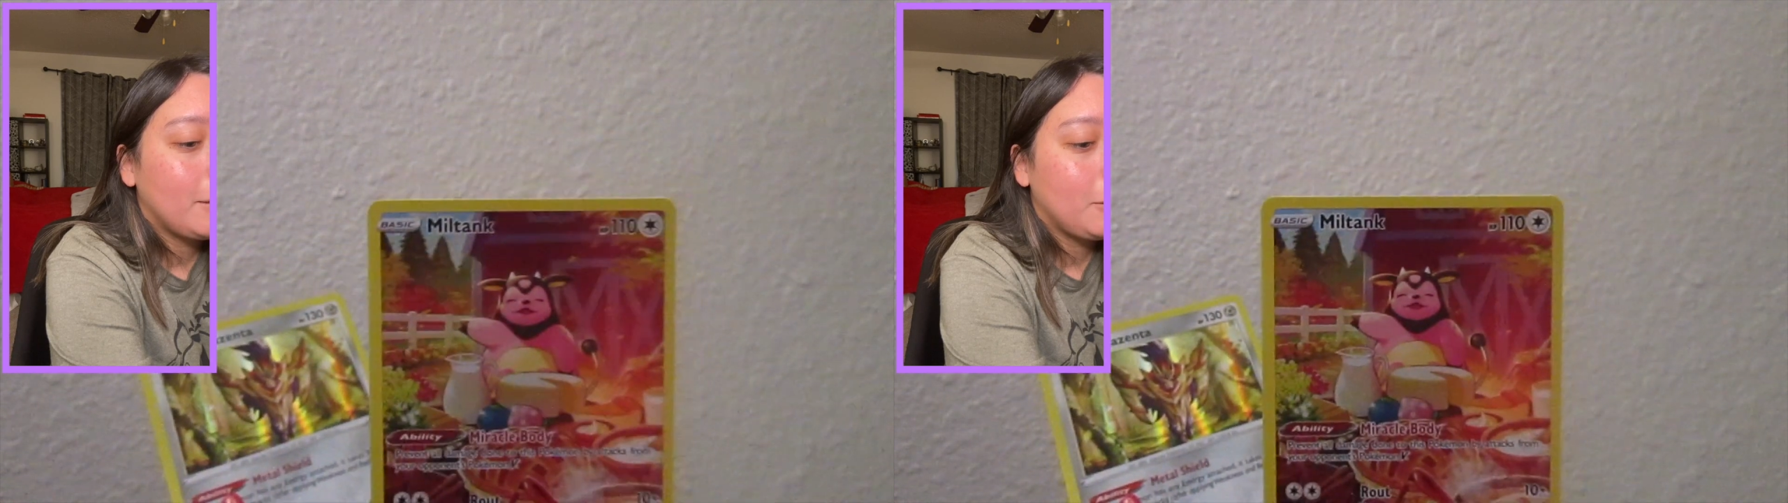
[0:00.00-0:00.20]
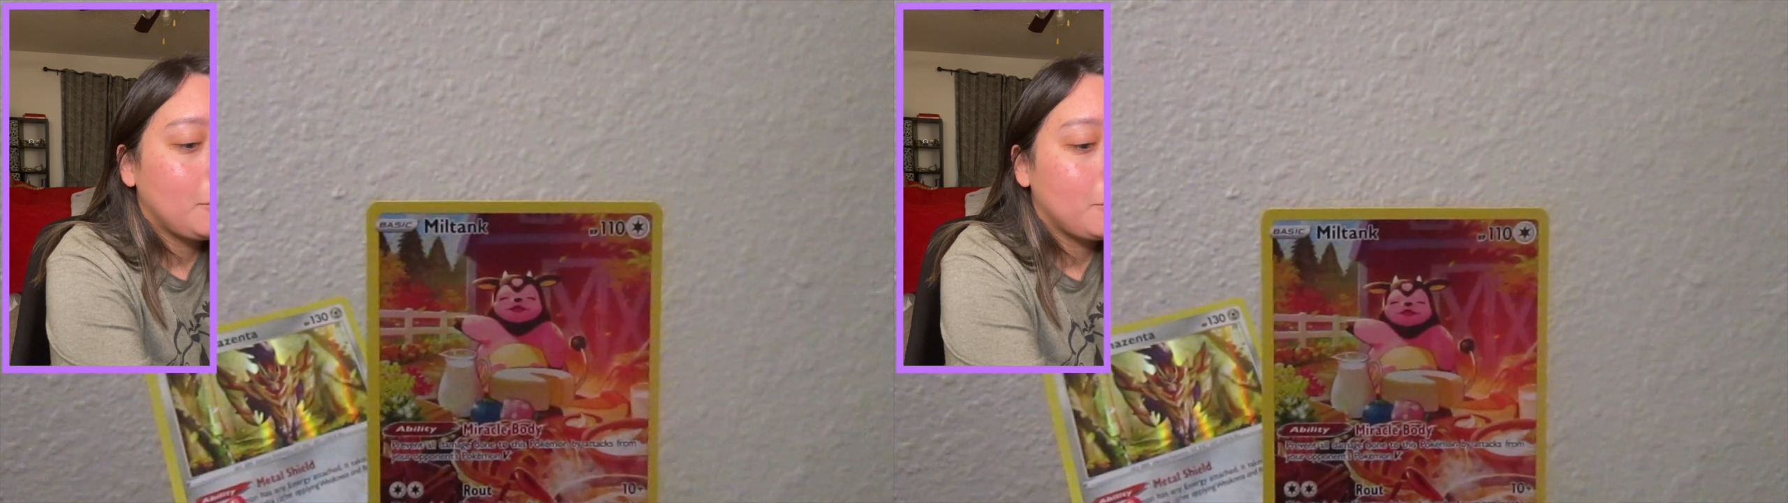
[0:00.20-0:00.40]

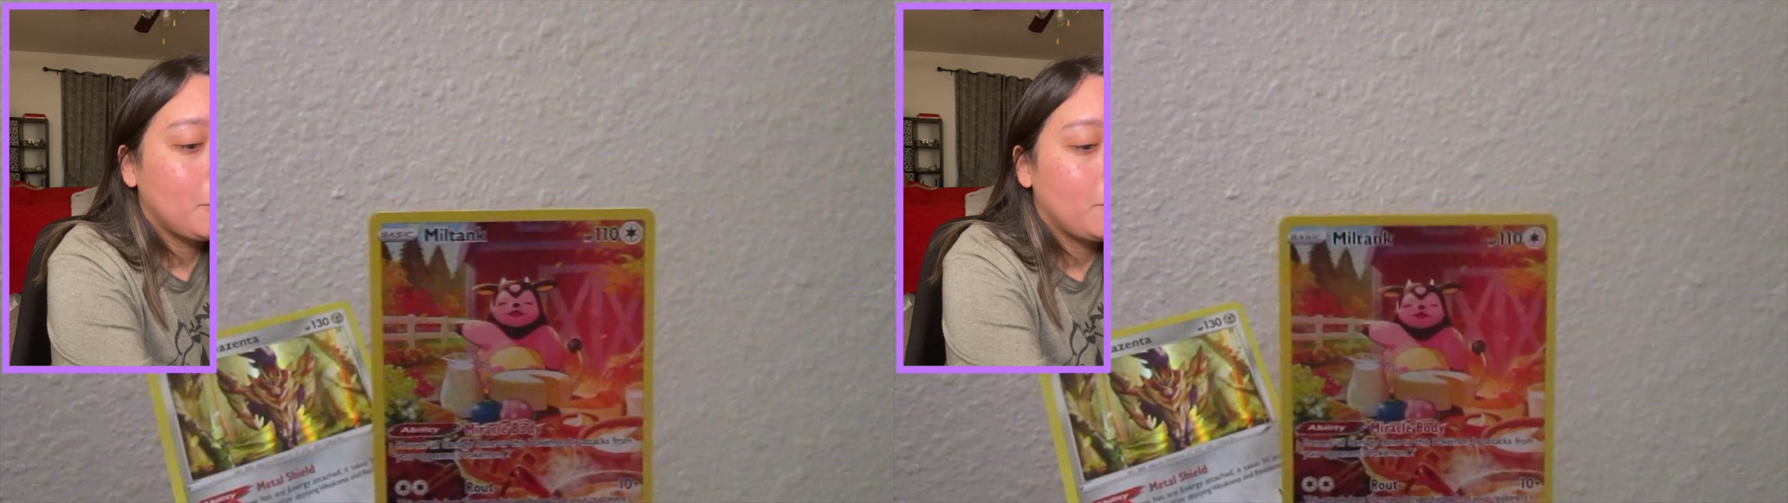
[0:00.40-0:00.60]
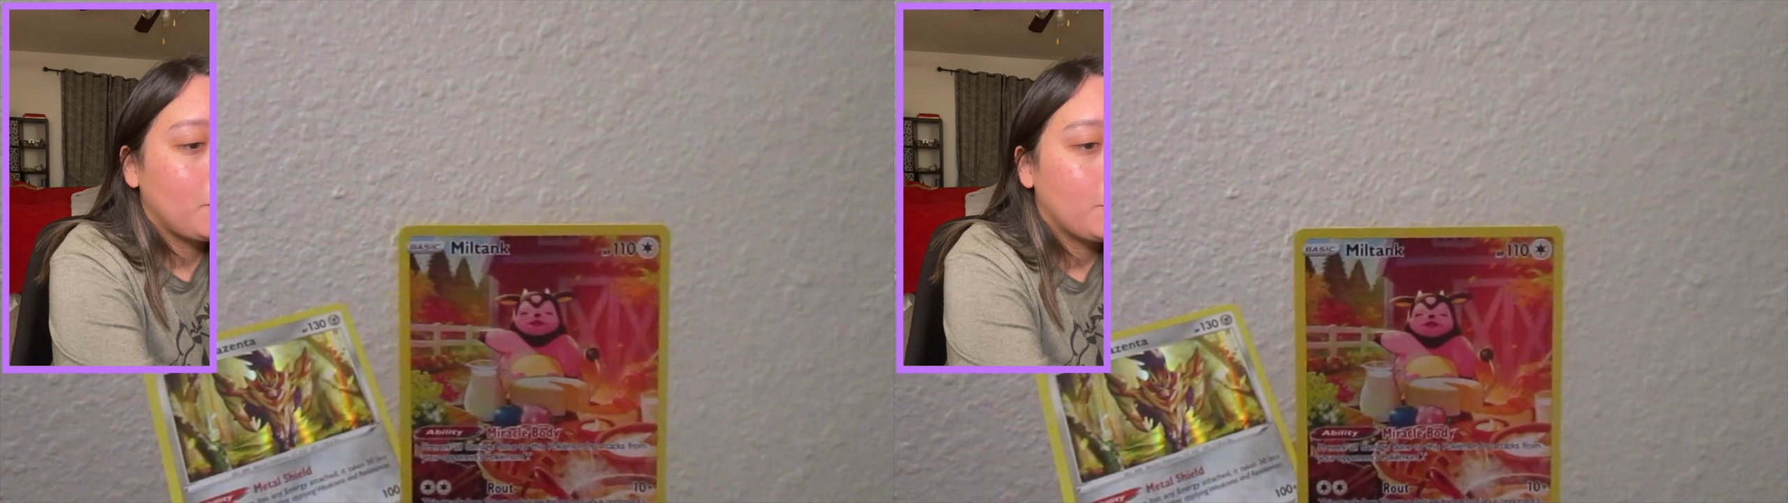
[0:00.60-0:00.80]
to
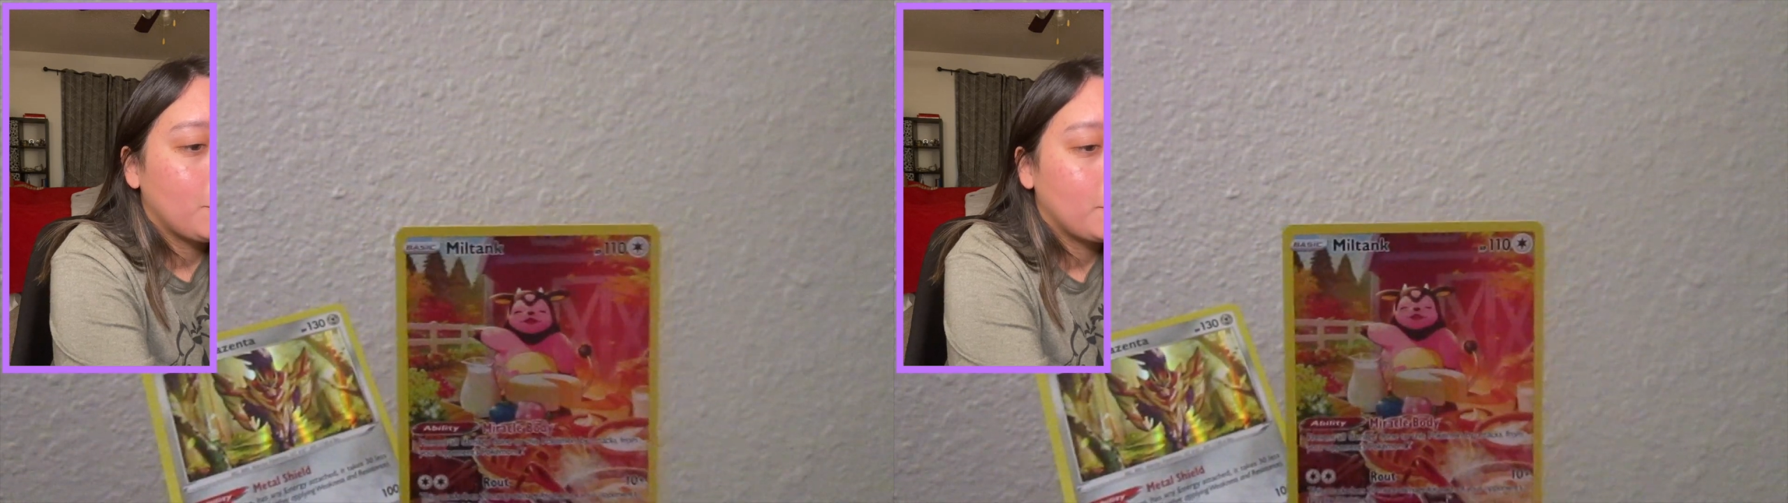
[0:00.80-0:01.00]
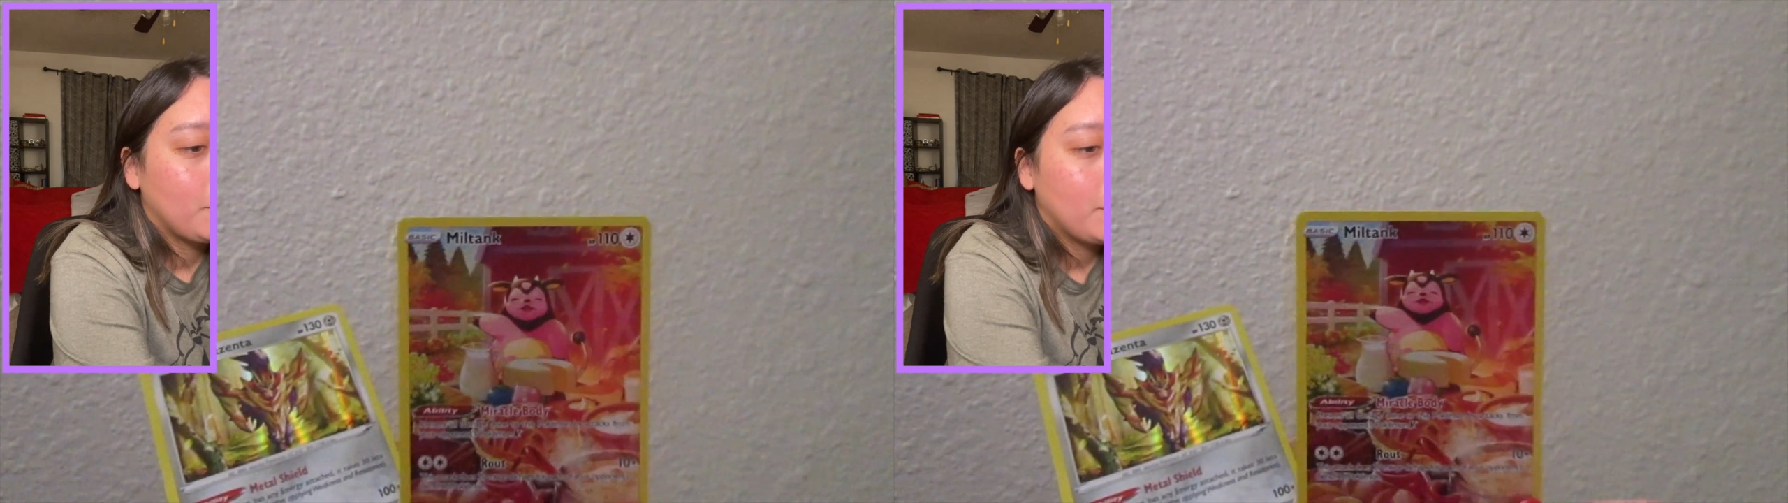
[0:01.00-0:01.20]

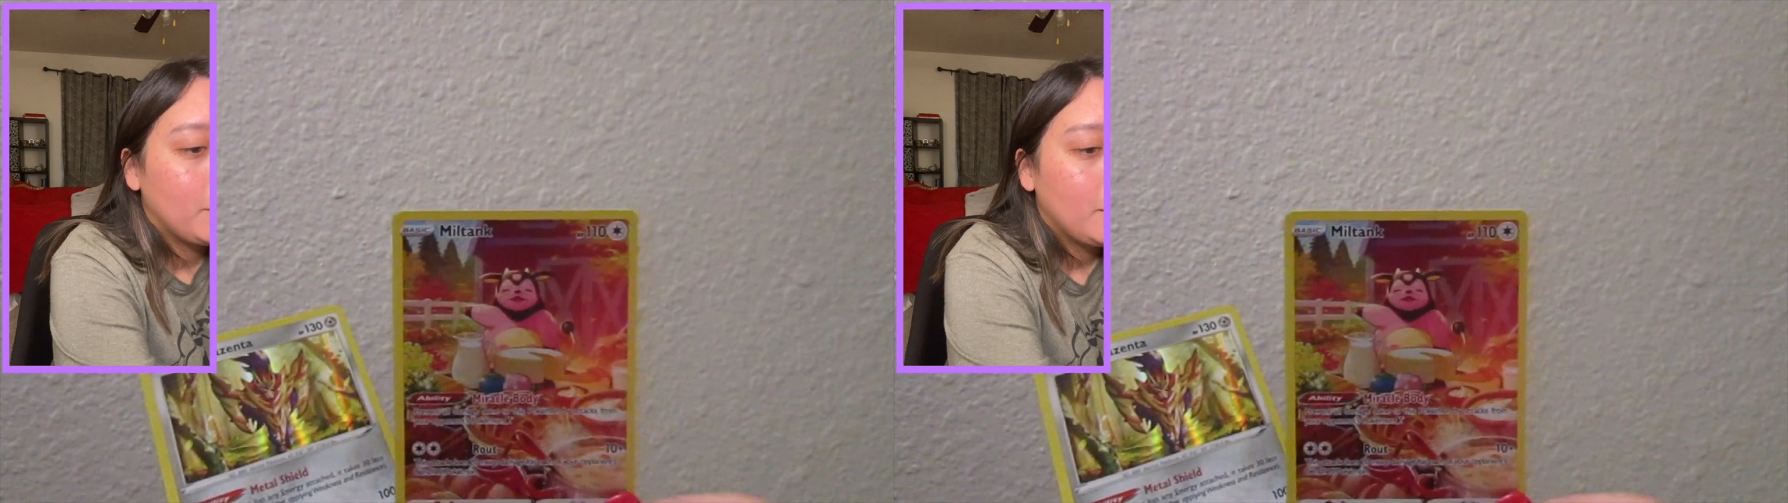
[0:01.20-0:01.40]
confirm.